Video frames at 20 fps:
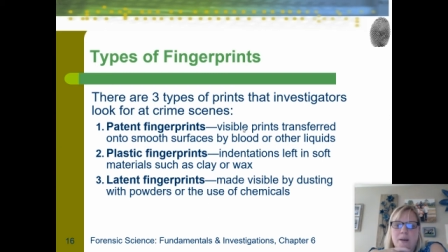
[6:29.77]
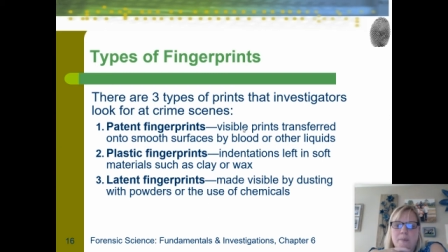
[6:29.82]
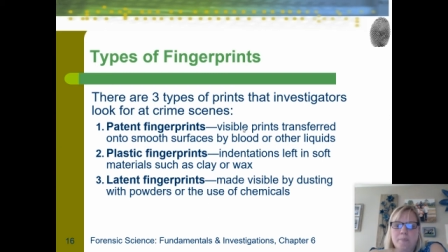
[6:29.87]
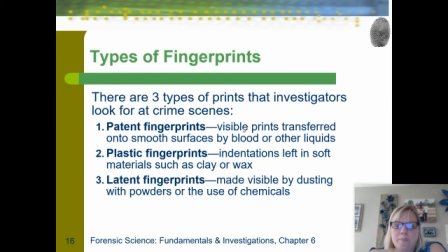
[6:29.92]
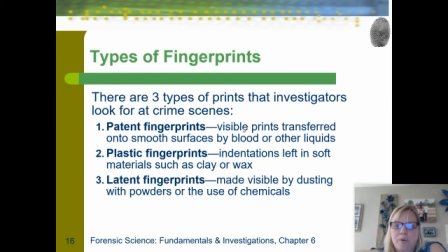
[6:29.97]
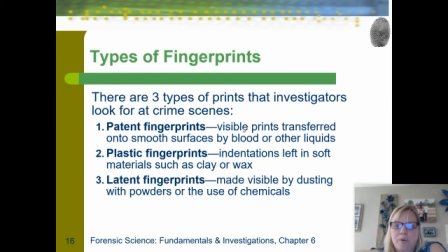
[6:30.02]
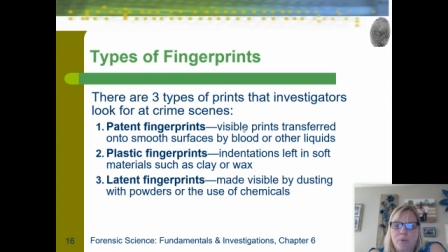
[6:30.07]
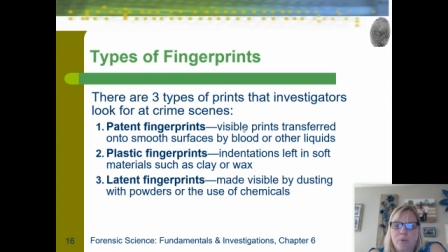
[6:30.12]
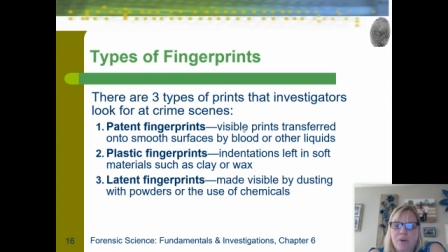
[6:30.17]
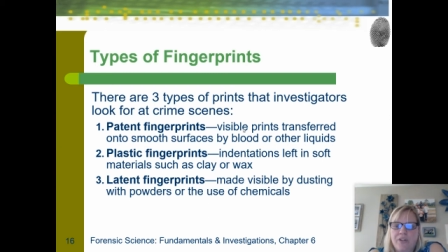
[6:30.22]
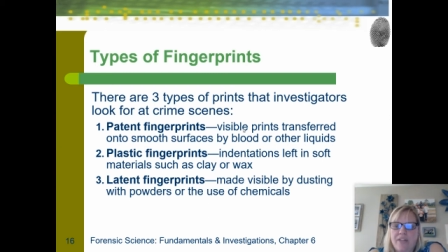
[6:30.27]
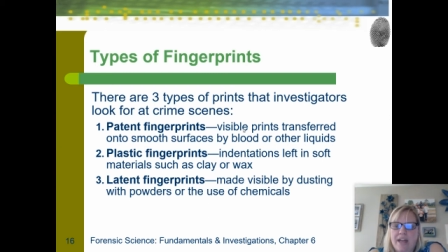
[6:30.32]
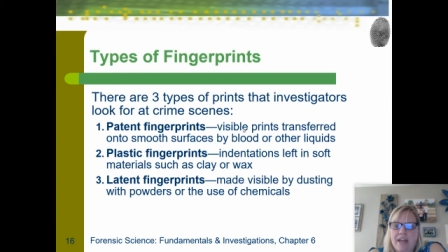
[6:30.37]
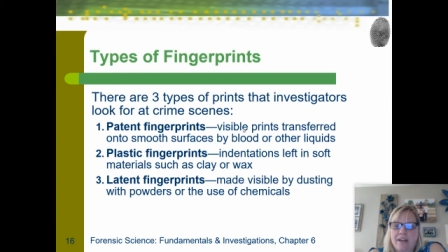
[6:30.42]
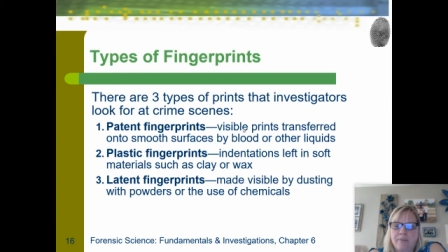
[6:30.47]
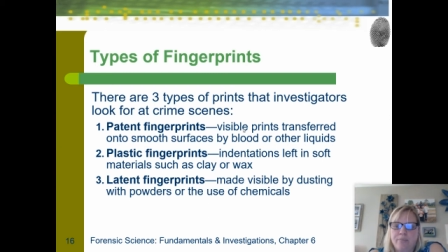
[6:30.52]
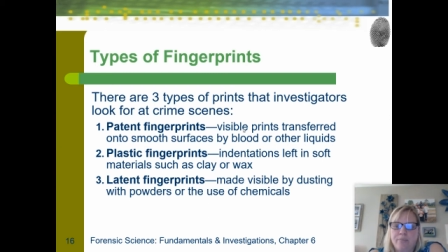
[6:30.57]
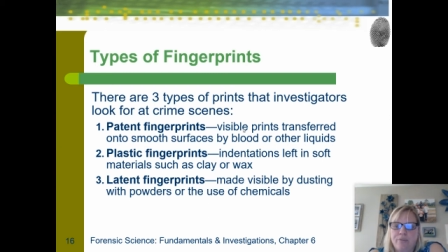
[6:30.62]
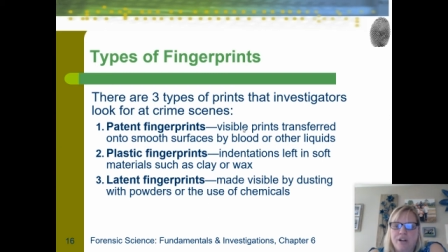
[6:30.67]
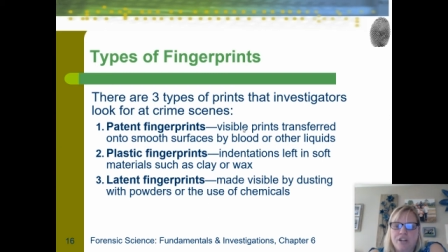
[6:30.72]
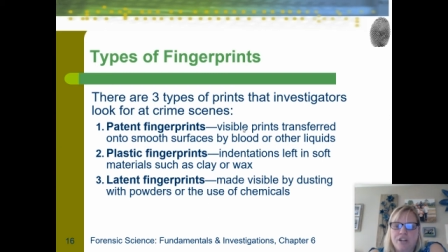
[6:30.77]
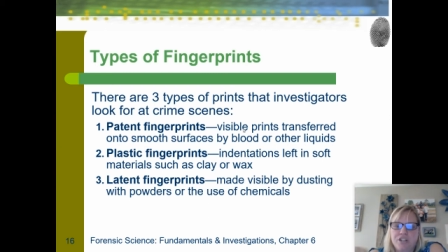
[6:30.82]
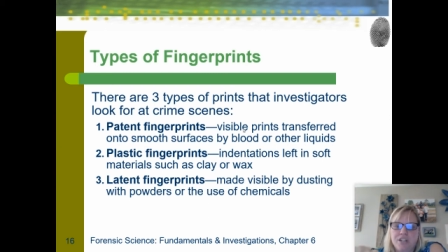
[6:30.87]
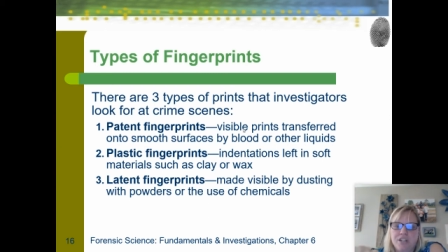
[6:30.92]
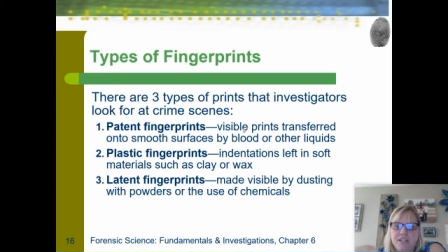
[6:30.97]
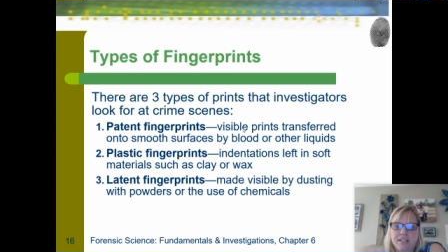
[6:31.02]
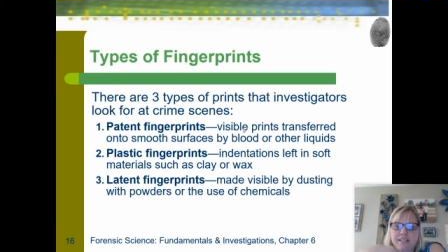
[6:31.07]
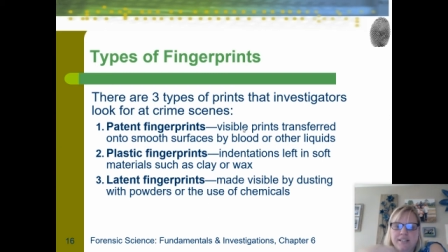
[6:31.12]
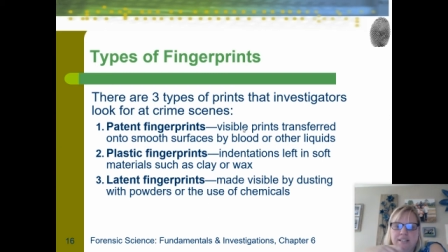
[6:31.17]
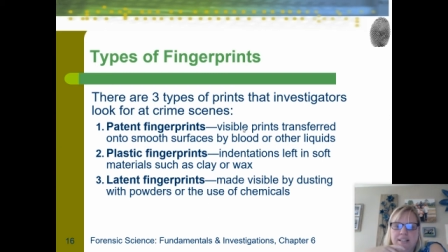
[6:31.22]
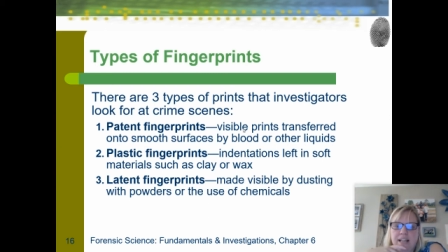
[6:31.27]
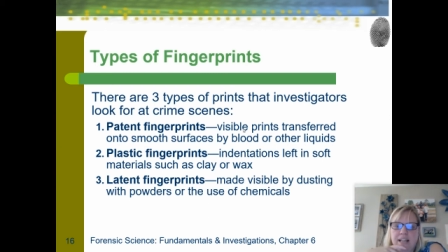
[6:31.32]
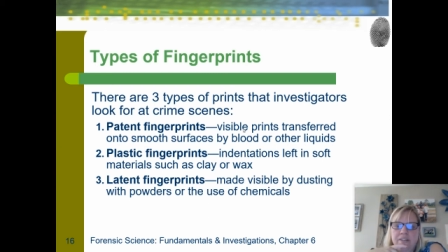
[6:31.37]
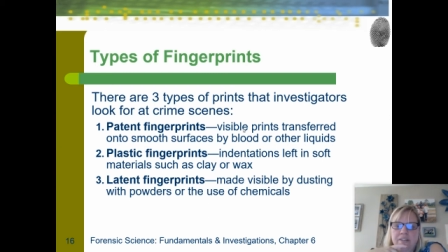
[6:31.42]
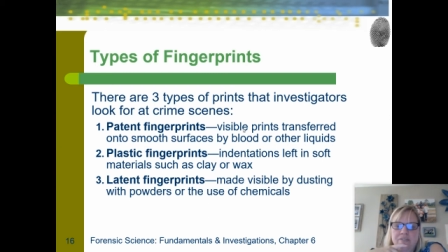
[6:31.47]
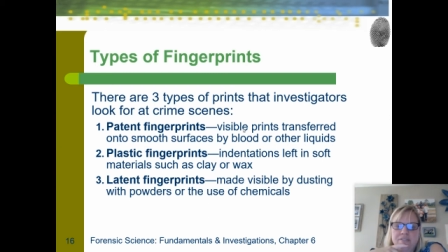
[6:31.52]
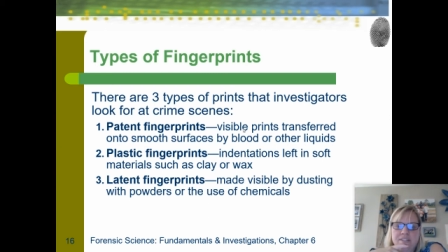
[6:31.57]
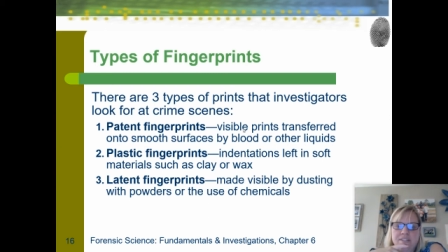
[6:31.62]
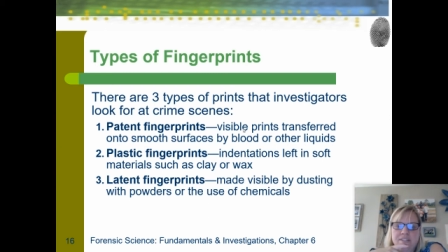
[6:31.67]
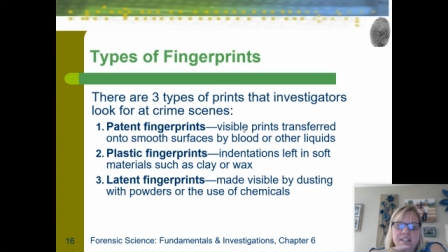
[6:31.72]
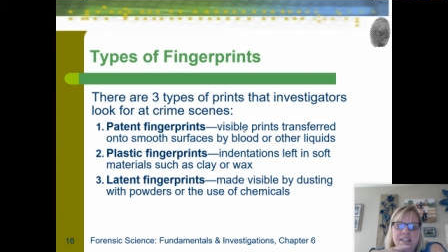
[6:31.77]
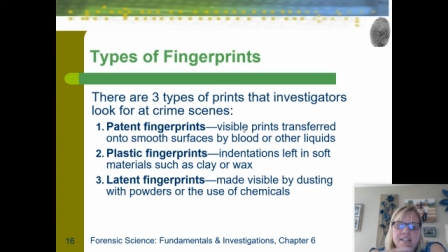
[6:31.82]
but where that impression is left.